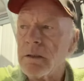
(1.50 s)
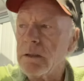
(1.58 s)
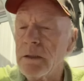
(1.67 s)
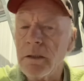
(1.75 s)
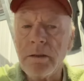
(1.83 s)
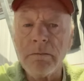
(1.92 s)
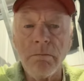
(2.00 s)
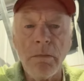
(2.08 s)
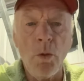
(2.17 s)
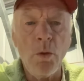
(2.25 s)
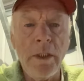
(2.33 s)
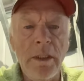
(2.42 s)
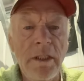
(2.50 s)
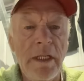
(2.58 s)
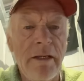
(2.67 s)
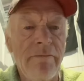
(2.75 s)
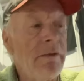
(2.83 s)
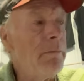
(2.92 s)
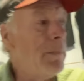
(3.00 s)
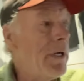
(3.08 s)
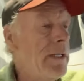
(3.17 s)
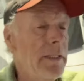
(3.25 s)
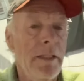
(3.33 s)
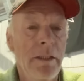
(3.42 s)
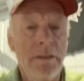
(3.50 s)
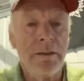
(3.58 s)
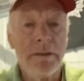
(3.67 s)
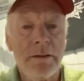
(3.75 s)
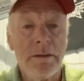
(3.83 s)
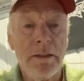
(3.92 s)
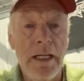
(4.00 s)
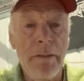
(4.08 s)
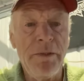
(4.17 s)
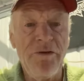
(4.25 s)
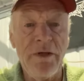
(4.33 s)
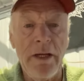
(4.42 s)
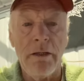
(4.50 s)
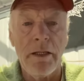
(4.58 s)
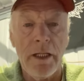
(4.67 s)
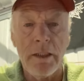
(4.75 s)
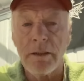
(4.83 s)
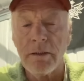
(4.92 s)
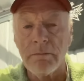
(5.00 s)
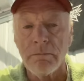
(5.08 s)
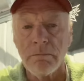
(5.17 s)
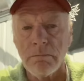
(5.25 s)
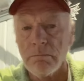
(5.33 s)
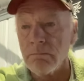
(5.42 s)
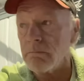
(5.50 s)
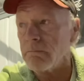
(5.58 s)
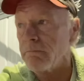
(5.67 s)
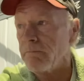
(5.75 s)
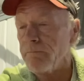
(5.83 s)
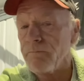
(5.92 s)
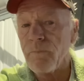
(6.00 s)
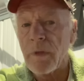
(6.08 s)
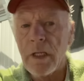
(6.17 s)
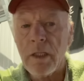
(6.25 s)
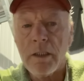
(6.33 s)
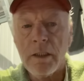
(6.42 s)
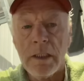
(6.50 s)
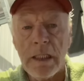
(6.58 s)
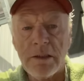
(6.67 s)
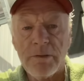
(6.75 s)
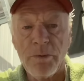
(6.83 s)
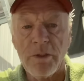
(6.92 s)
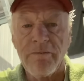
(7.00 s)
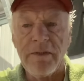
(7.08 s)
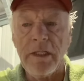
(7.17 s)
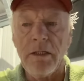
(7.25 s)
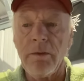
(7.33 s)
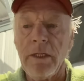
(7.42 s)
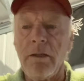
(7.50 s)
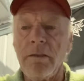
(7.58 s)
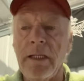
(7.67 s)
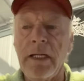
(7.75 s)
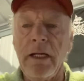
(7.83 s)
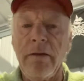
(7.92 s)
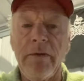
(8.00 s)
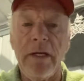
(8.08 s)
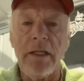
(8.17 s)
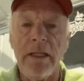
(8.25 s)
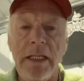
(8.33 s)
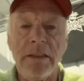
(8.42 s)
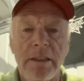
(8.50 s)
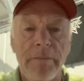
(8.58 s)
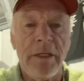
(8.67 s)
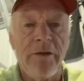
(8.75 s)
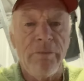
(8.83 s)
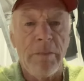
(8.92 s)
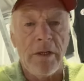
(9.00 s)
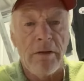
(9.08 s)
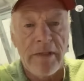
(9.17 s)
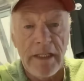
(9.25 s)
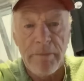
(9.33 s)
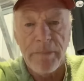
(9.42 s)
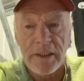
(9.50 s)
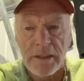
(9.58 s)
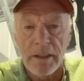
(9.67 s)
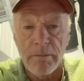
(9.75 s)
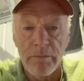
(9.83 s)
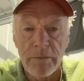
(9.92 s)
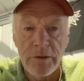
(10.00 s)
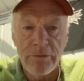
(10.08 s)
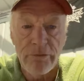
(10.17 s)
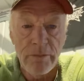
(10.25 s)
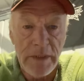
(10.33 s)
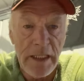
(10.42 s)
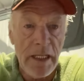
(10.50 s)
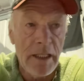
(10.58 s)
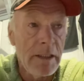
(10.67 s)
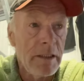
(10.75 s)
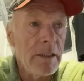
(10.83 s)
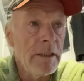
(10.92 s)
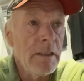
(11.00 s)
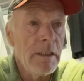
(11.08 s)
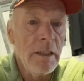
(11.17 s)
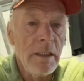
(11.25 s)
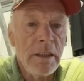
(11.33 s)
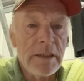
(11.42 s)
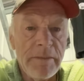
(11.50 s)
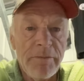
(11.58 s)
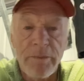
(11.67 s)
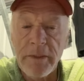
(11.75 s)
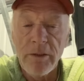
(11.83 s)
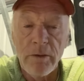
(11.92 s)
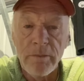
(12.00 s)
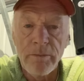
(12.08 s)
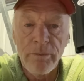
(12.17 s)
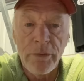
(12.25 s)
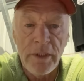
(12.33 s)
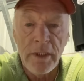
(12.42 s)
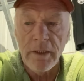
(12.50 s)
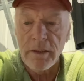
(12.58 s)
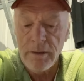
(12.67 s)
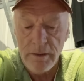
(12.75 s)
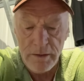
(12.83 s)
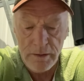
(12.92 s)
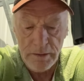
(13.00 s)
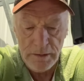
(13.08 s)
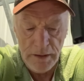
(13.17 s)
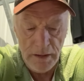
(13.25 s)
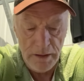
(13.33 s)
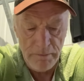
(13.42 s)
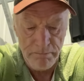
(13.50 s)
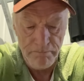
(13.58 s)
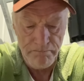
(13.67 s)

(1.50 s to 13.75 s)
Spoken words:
Good morning, everybody. Happy Saturday. I just put a video out today of that HMS medal that I picked up from a guy. Seems to be doing pretty good. A